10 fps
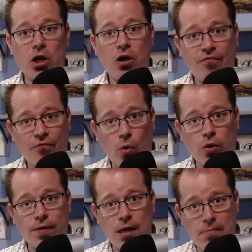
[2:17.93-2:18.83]
for
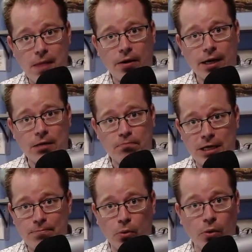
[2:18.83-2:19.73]
the American
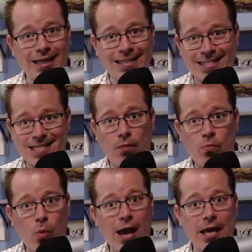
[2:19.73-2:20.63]
people in some
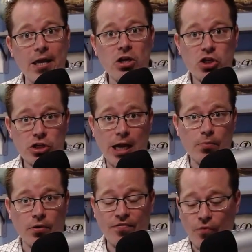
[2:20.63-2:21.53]
way, shape,
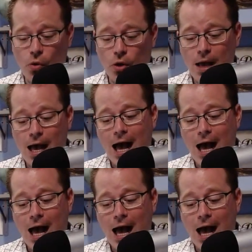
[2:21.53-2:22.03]
or form.